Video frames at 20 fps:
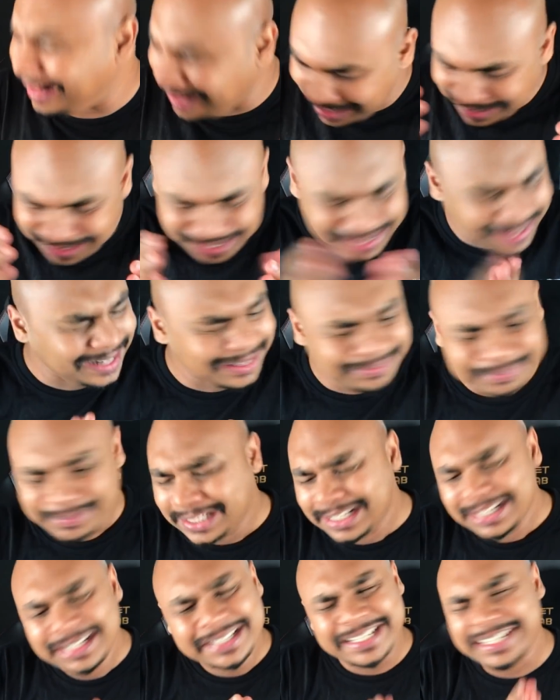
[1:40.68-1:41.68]
that, like,
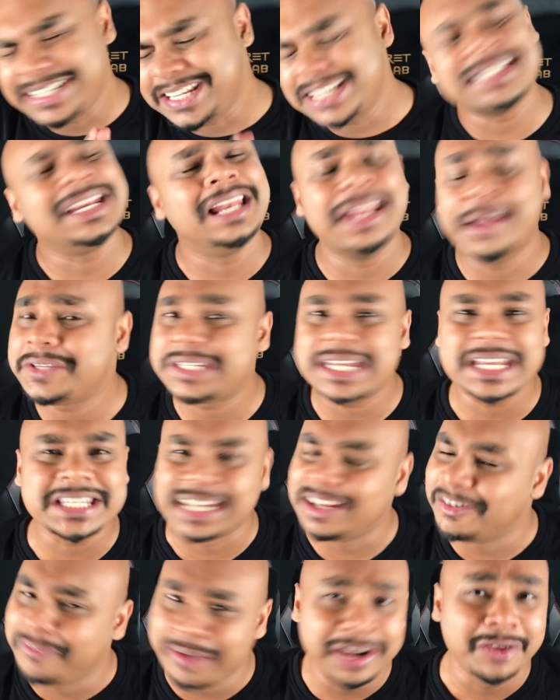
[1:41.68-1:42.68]
she just loves us in
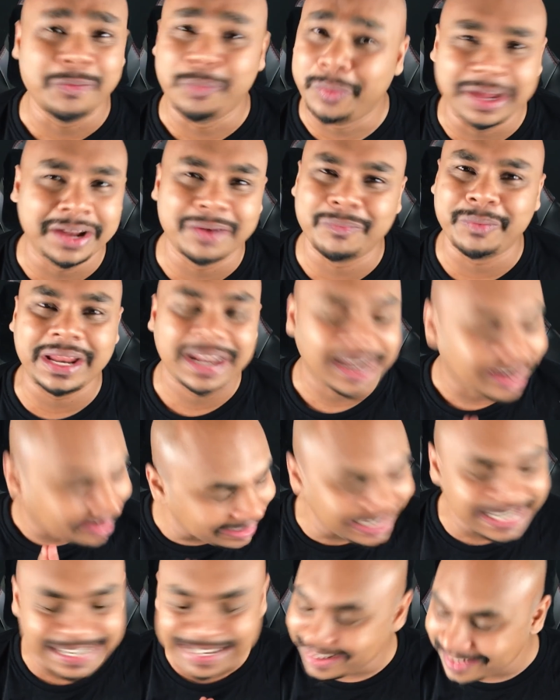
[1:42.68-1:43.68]
a very weird way, like,
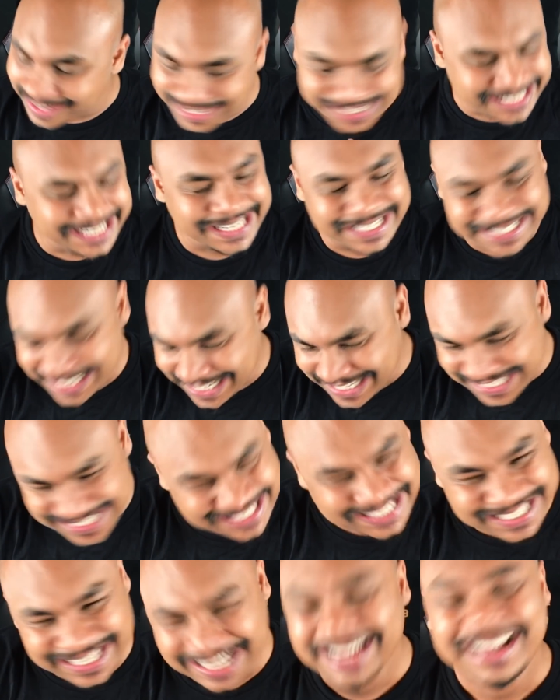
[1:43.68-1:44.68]
really, really. She
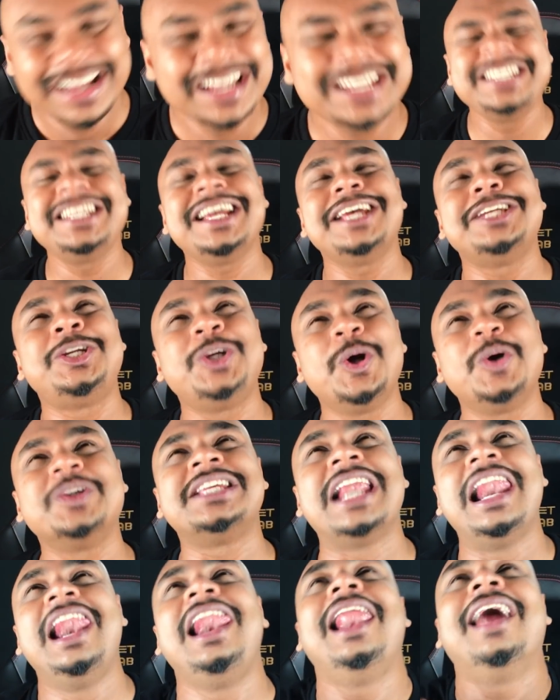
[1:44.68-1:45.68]
just shows the
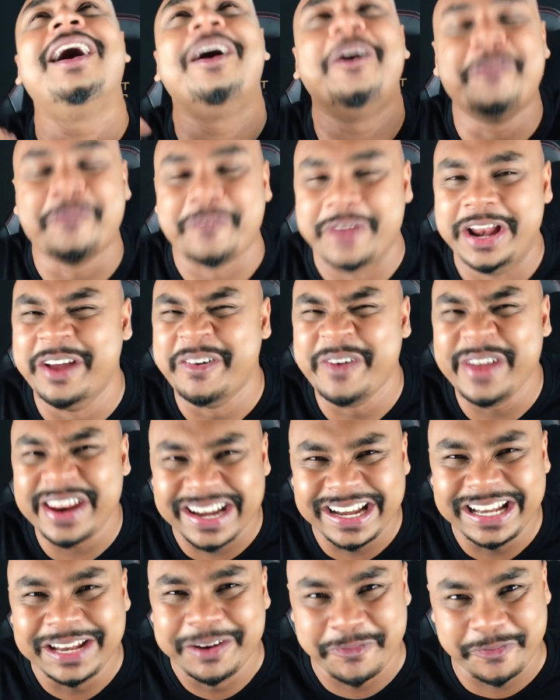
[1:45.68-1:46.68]
love in a
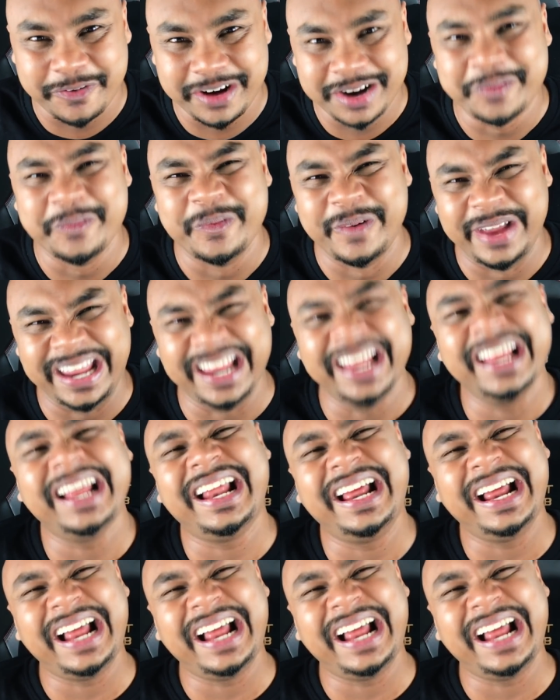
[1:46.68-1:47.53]
very different way.